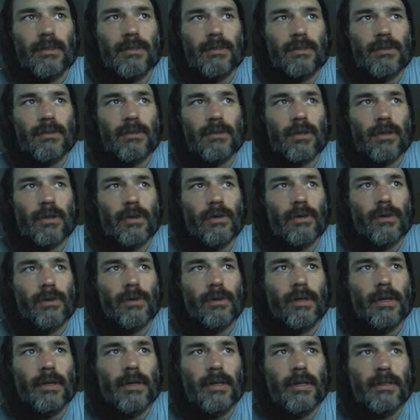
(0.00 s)
So
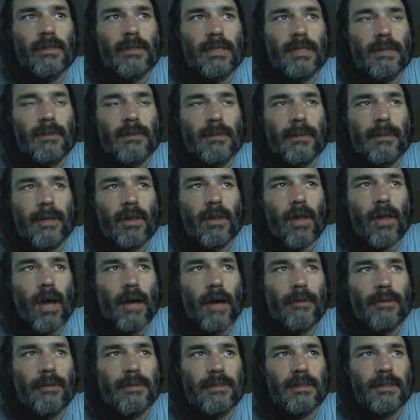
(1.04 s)
there seems to be a
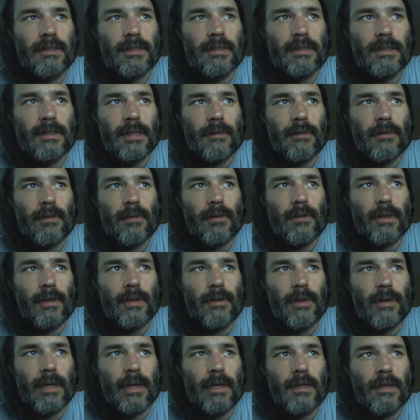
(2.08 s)
lot of resistance level when
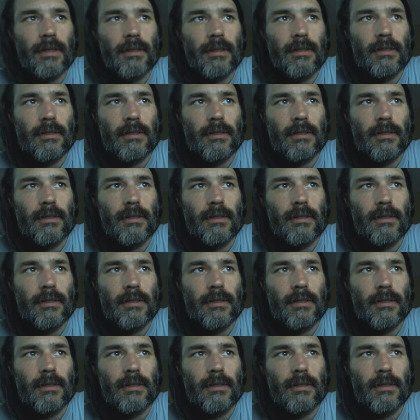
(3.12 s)
you hit